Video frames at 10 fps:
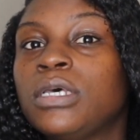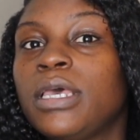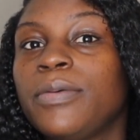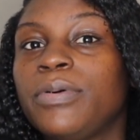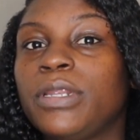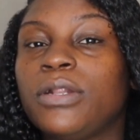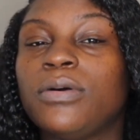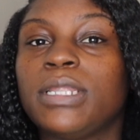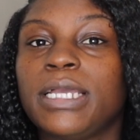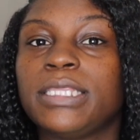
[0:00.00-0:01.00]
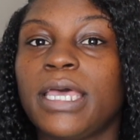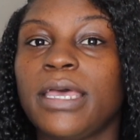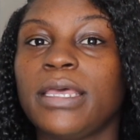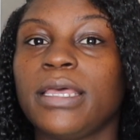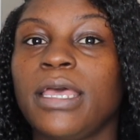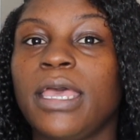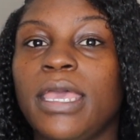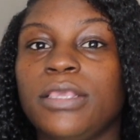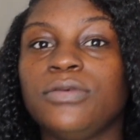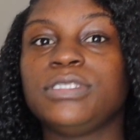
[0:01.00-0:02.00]
and put it on like that.
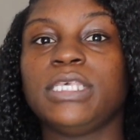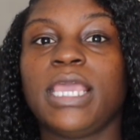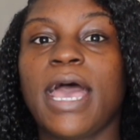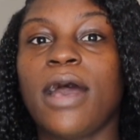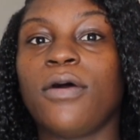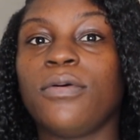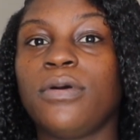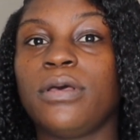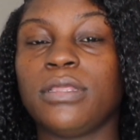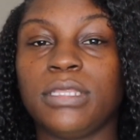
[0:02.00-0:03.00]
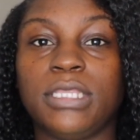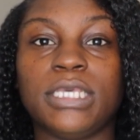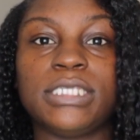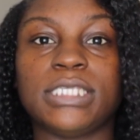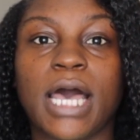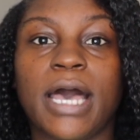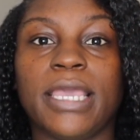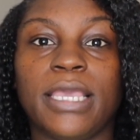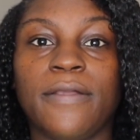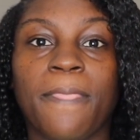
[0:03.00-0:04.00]
And you see how this
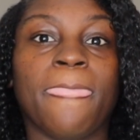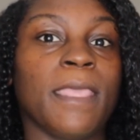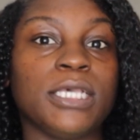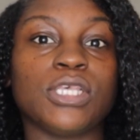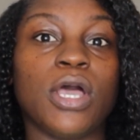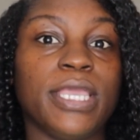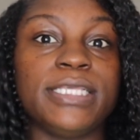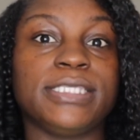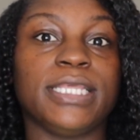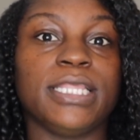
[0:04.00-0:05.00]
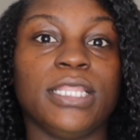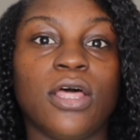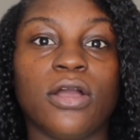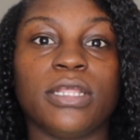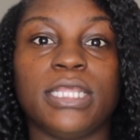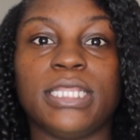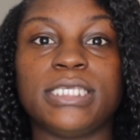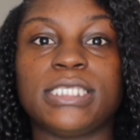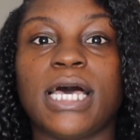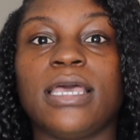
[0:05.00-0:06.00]
side is instantly longer than
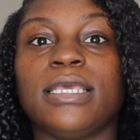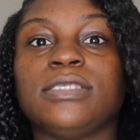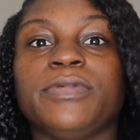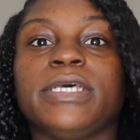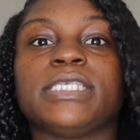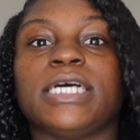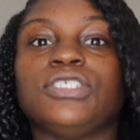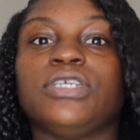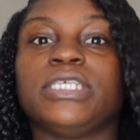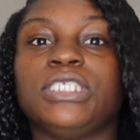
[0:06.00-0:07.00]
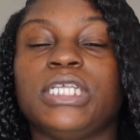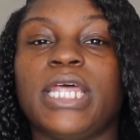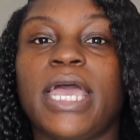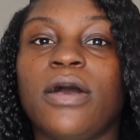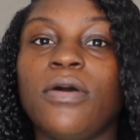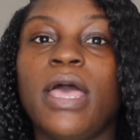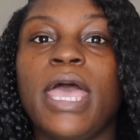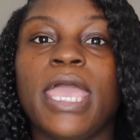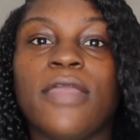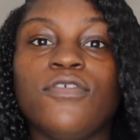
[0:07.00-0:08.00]
this side is because I stretched it down.
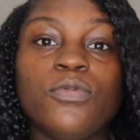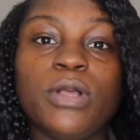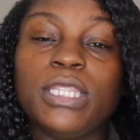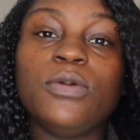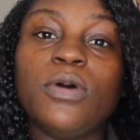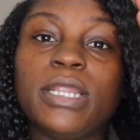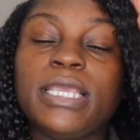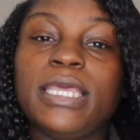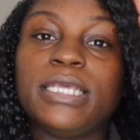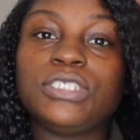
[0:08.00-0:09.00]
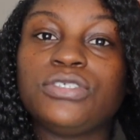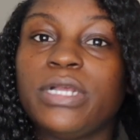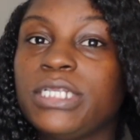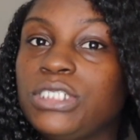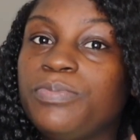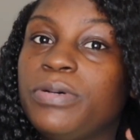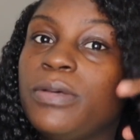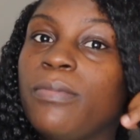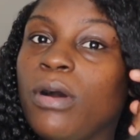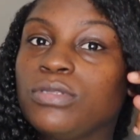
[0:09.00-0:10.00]
If you really want to get it stretched,
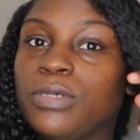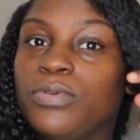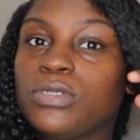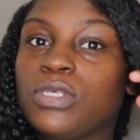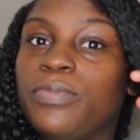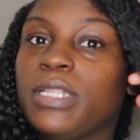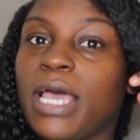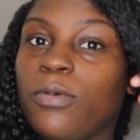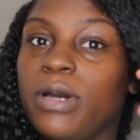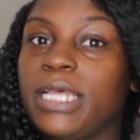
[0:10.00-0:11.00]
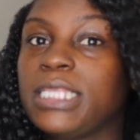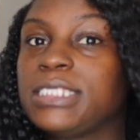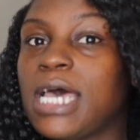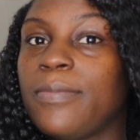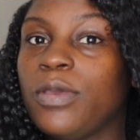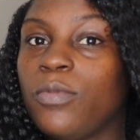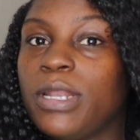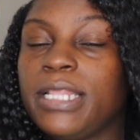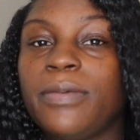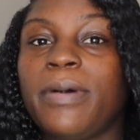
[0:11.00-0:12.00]
put multiple. So put like one at the top and
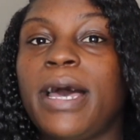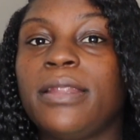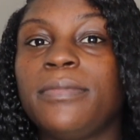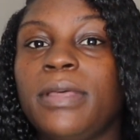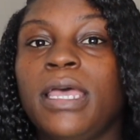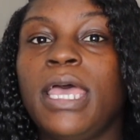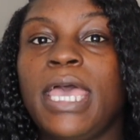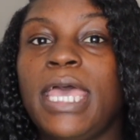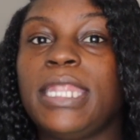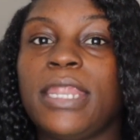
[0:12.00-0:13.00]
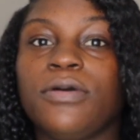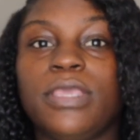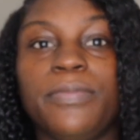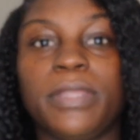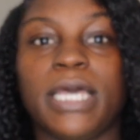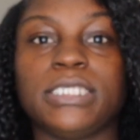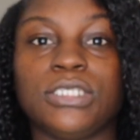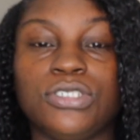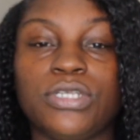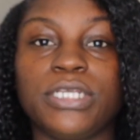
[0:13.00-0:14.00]
one at the bottom, and that'll keep it nice
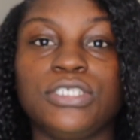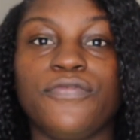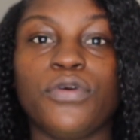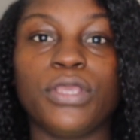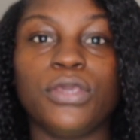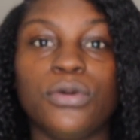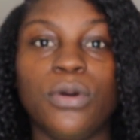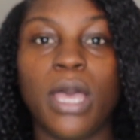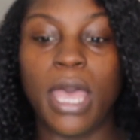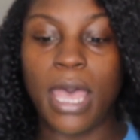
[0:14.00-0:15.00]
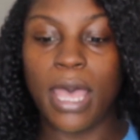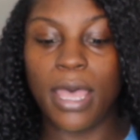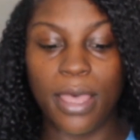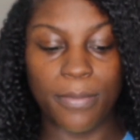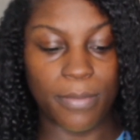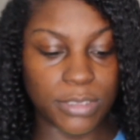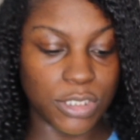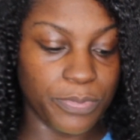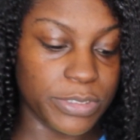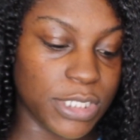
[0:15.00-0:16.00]
and stretched for you.
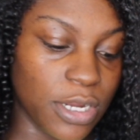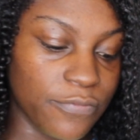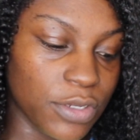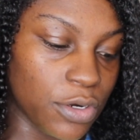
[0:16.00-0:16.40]
To preserve the